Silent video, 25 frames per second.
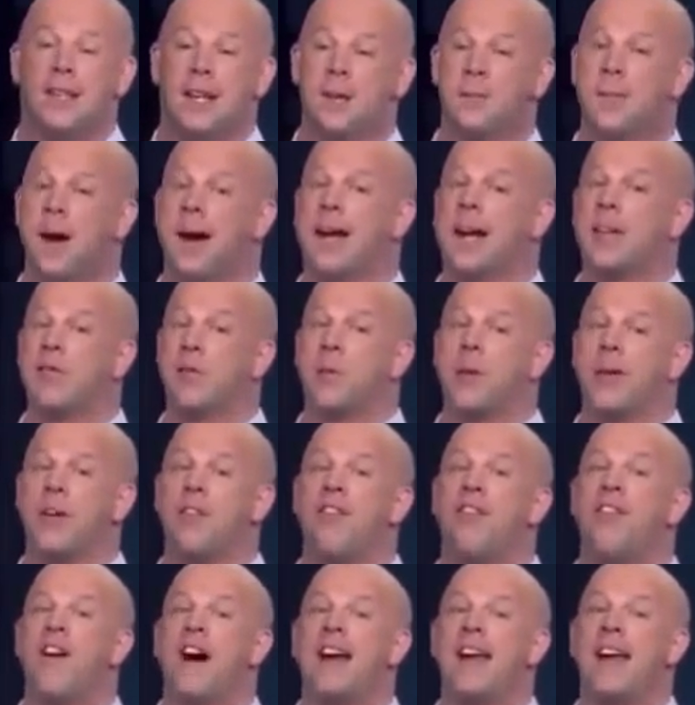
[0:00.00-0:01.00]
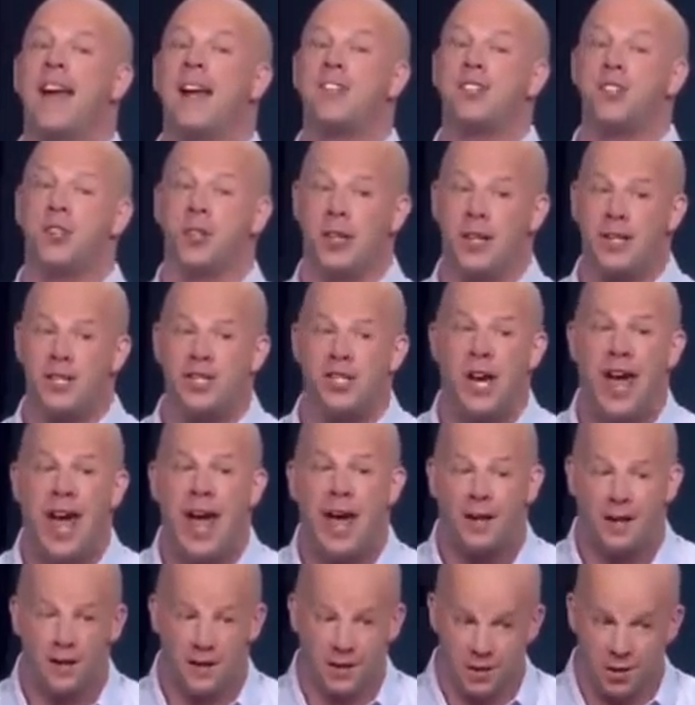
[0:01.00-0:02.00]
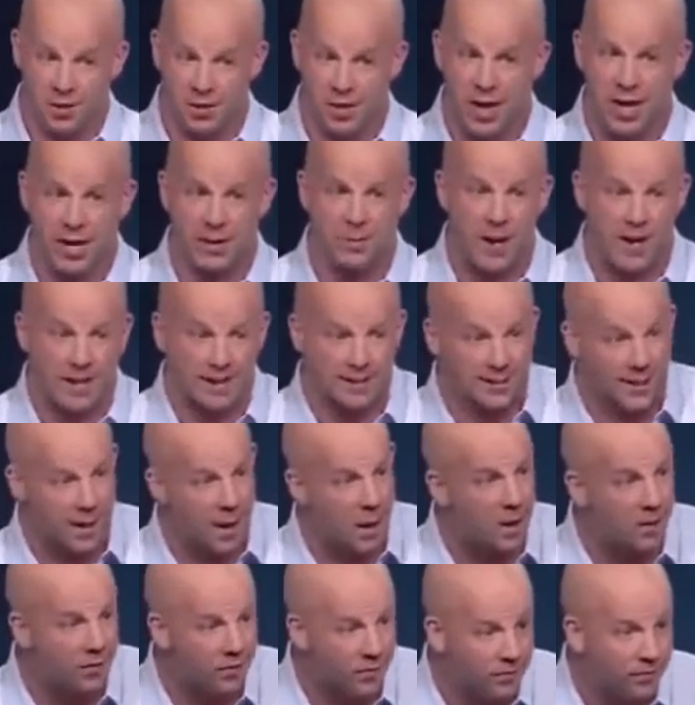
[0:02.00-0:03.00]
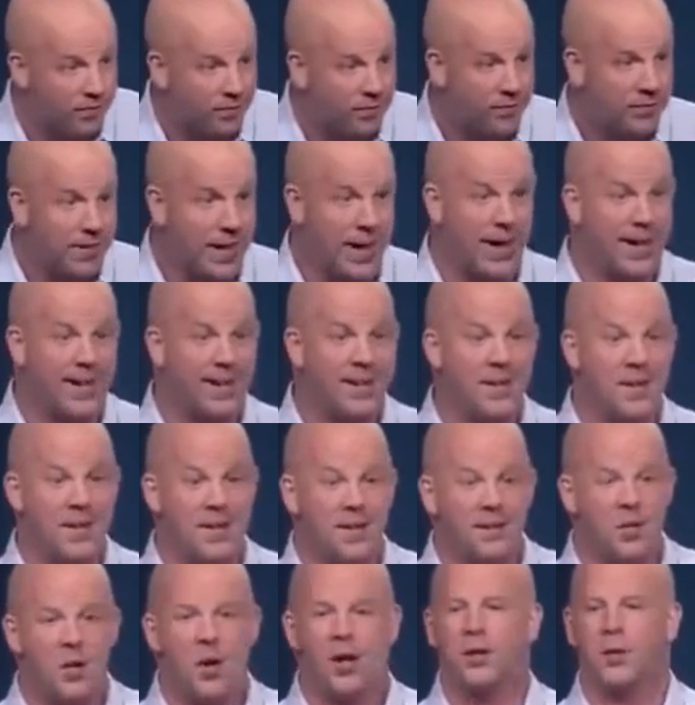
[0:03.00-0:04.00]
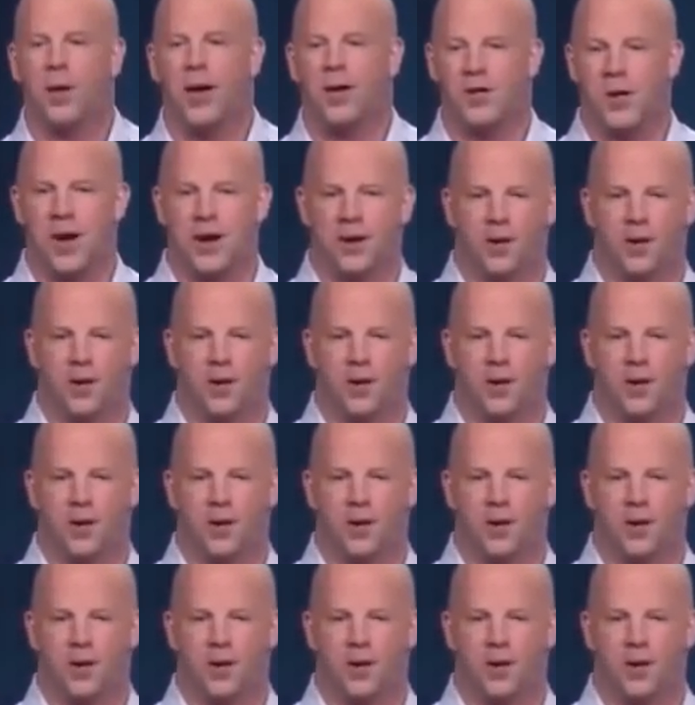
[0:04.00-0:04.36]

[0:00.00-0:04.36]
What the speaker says: anybody ever been financially challenged like myself? Okay, you don't have to raise your